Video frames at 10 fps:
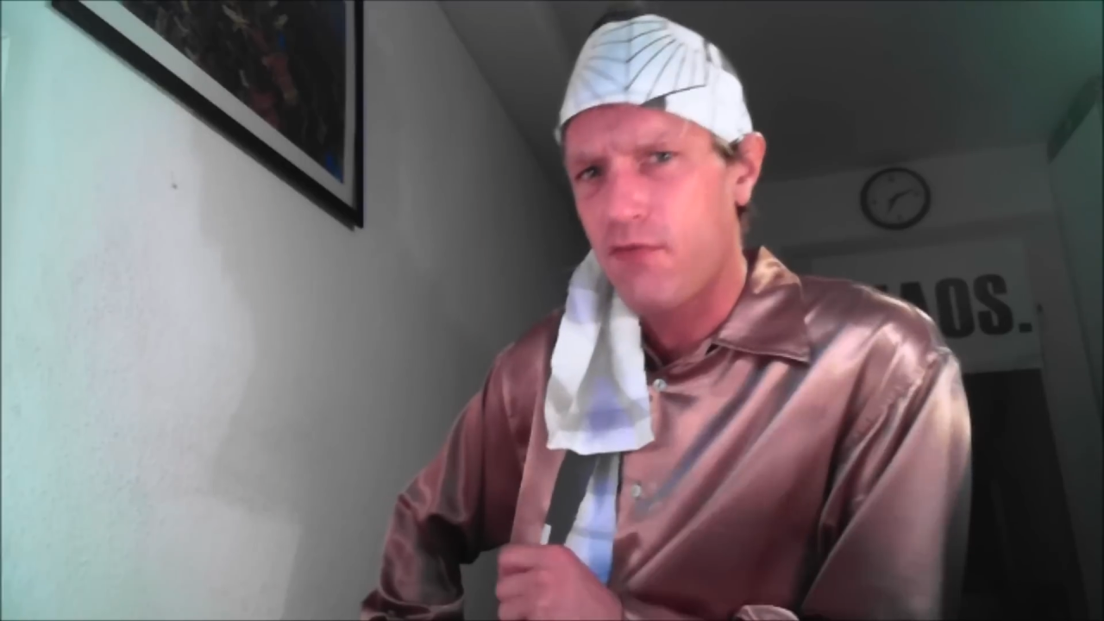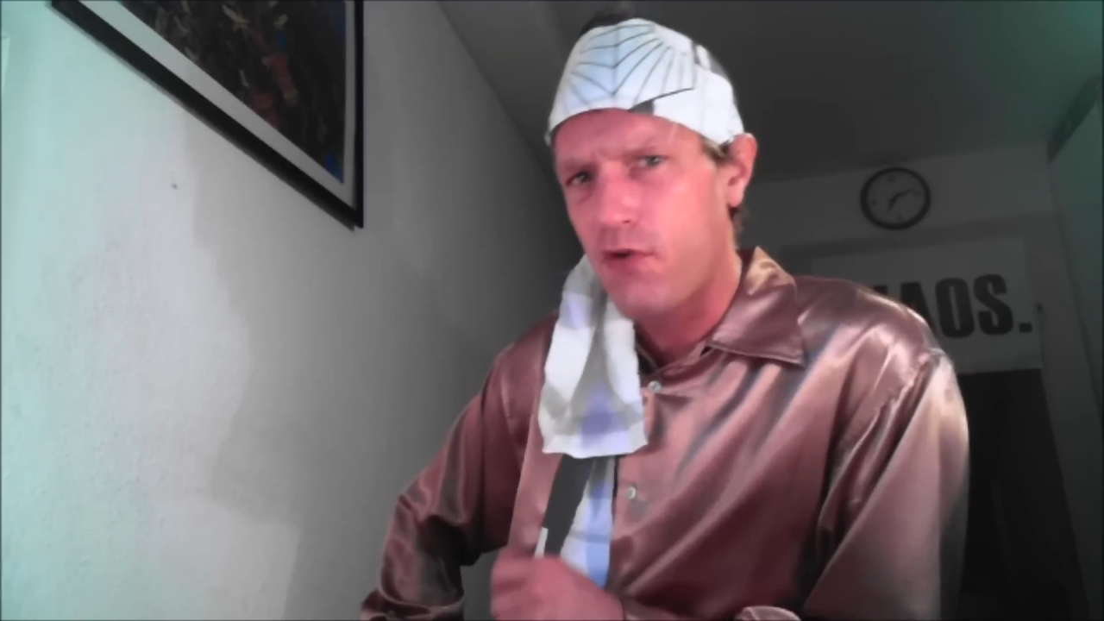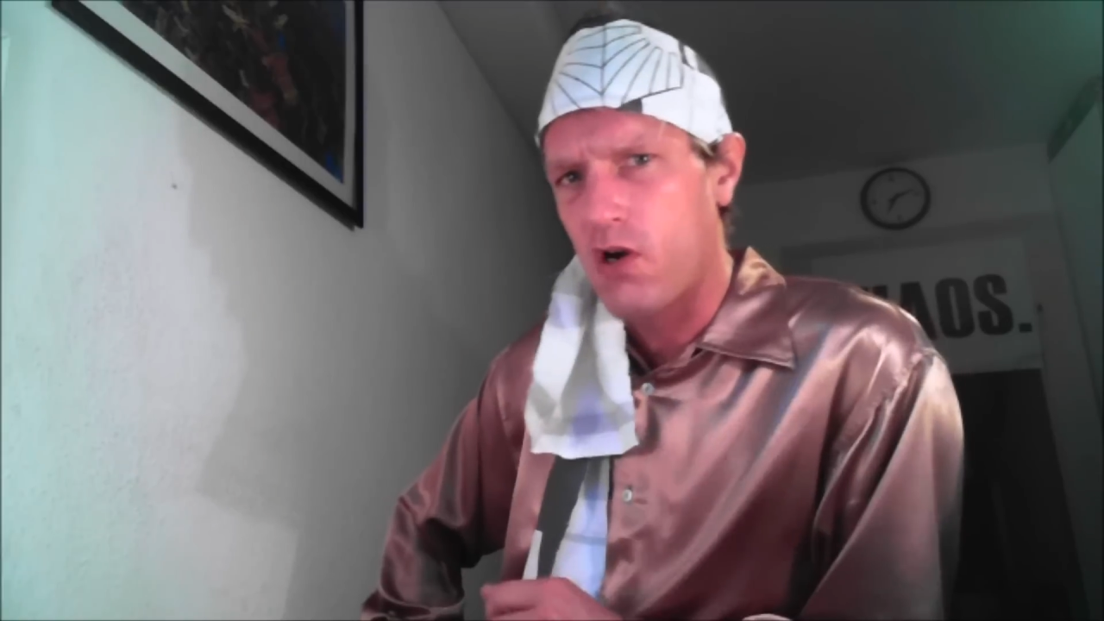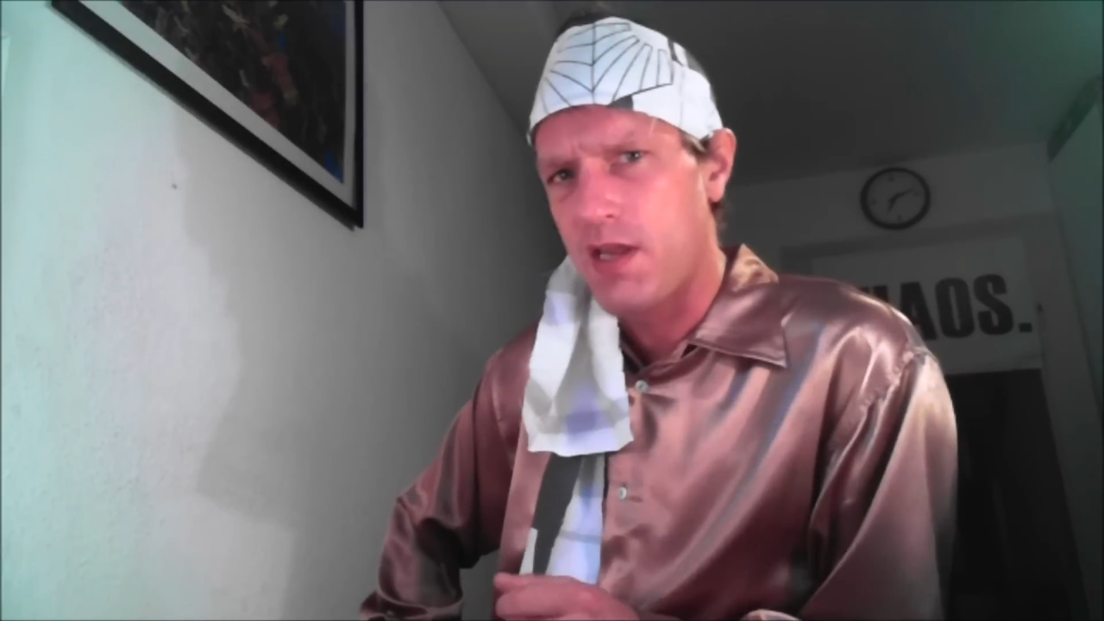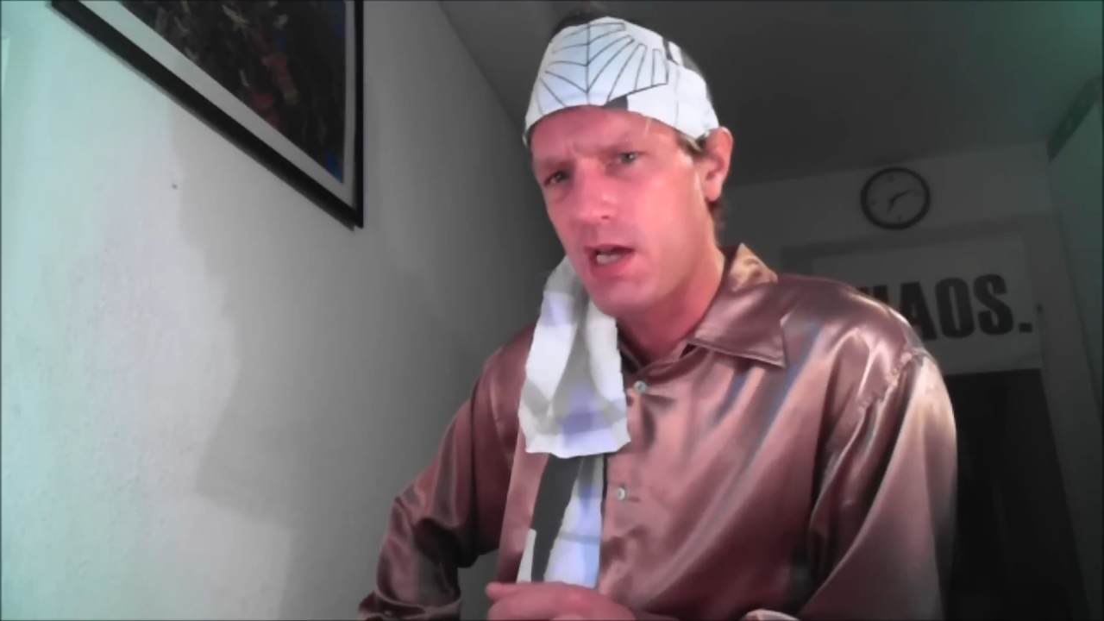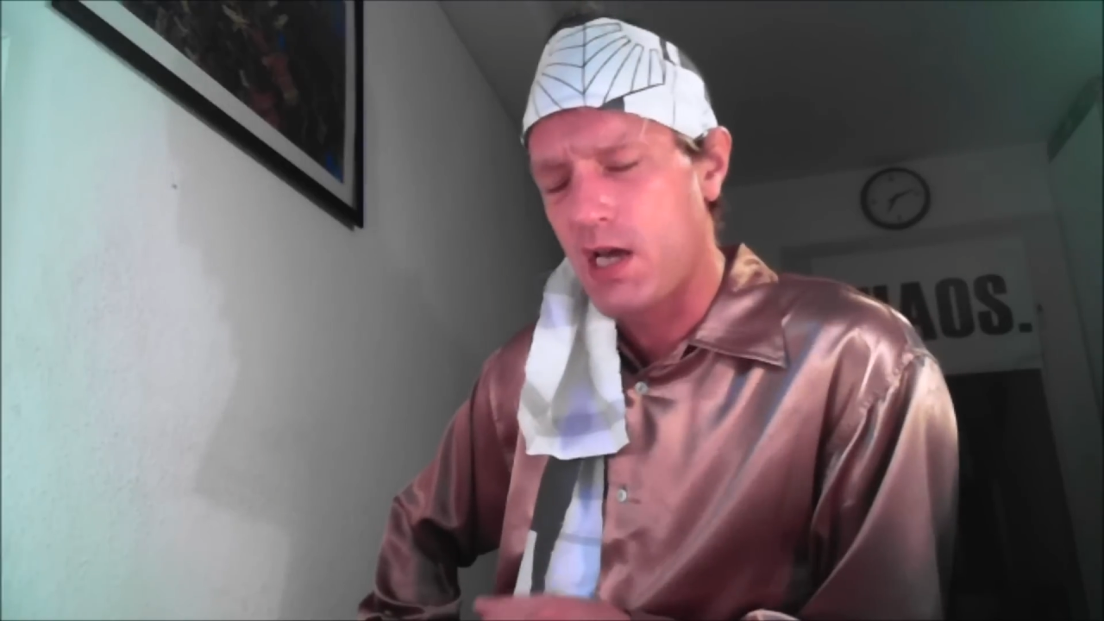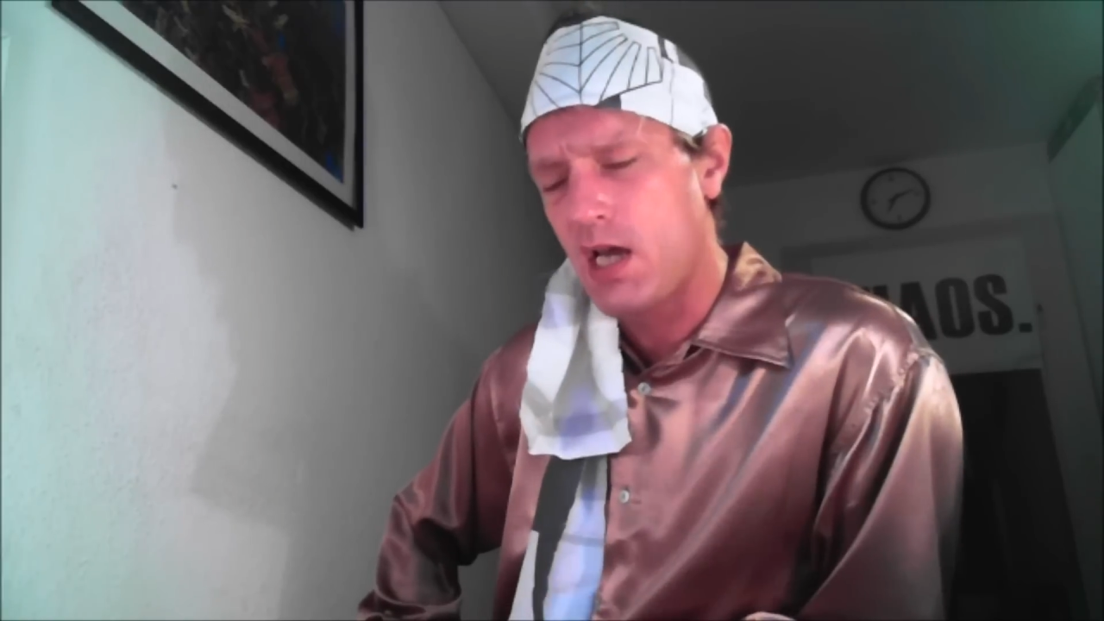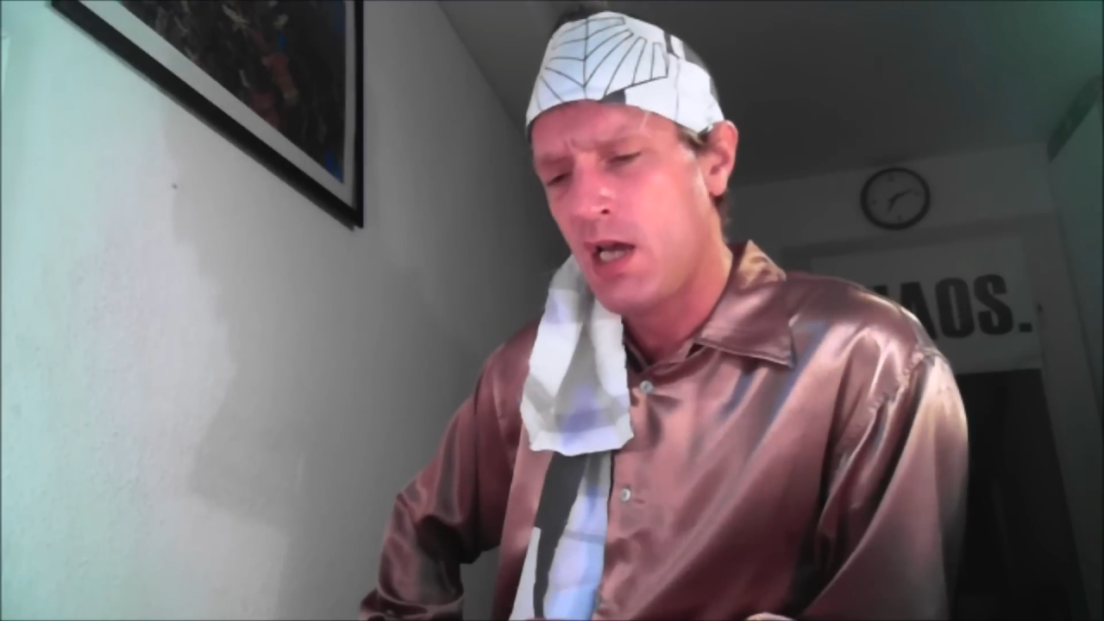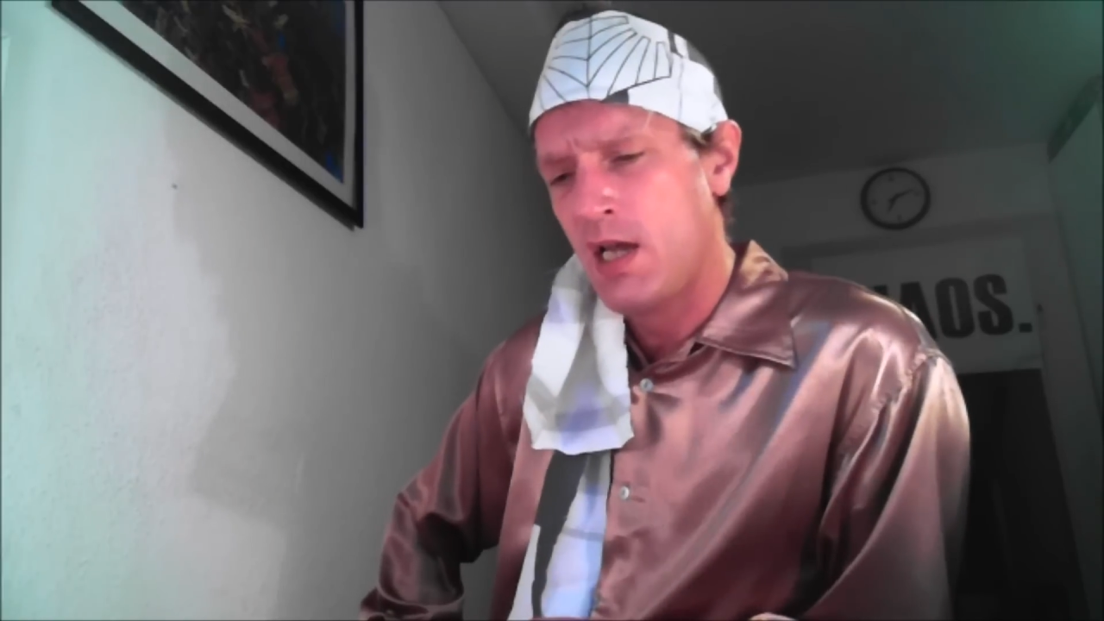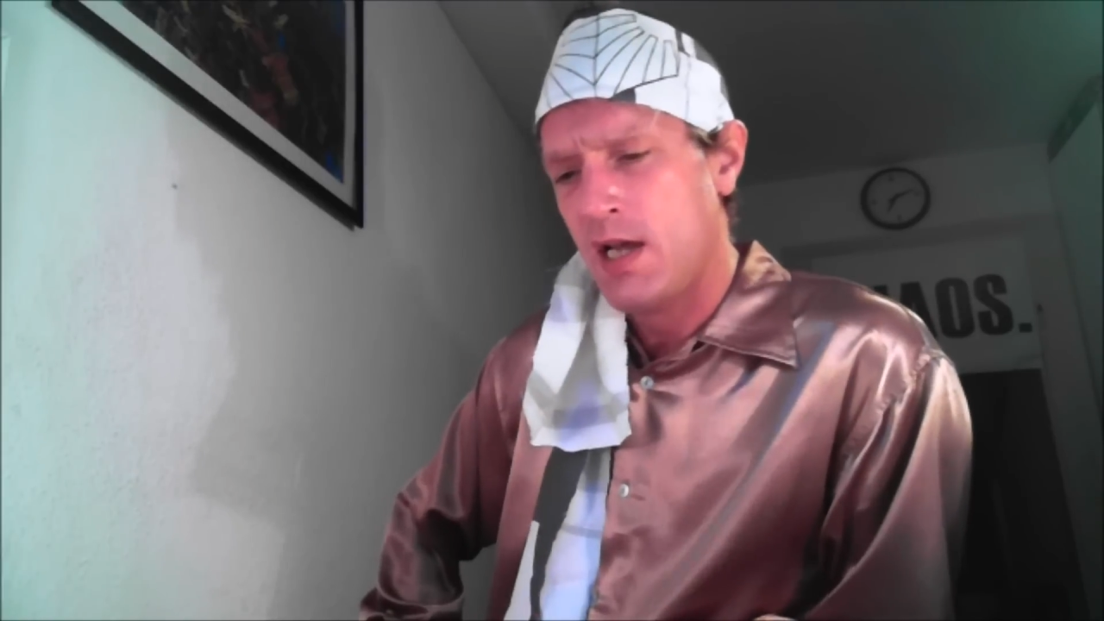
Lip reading: for the